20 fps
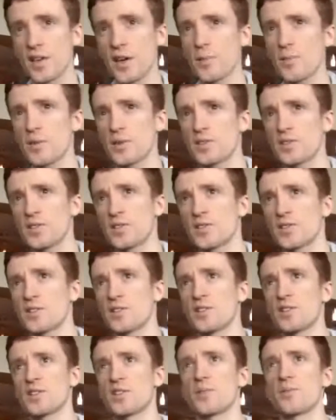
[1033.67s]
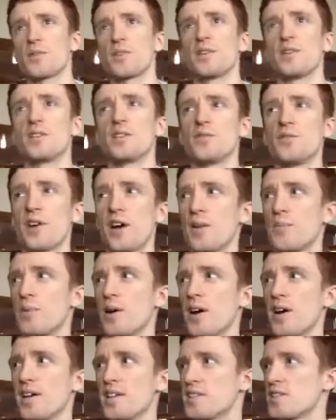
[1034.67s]
Pretty sure there's still something you divide
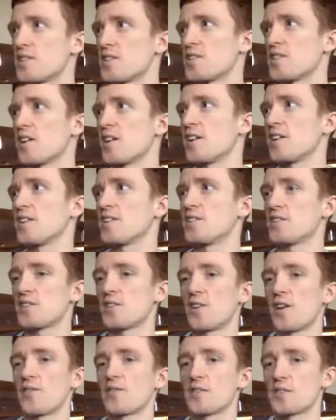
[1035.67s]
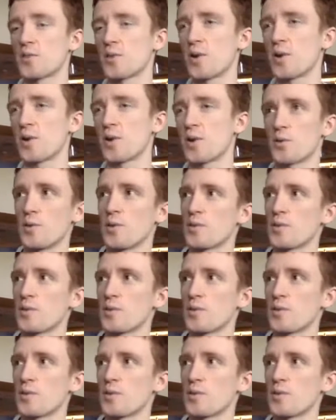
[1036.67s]
by. It's just not. You just don't have the square root.